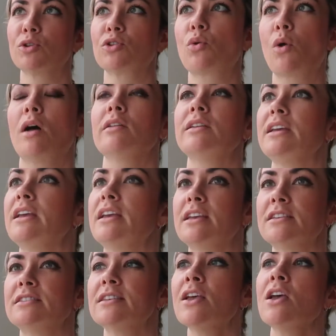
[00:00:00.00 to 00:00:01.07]
The quality
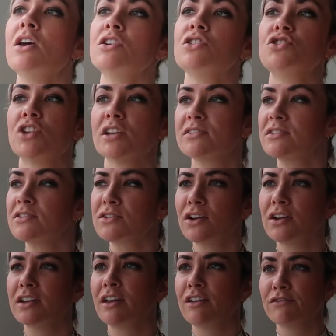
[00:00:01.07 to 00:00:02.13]
is just as
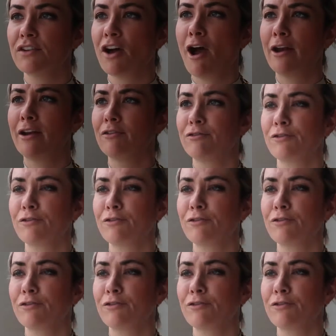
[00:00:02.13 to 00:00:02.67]
good, if not,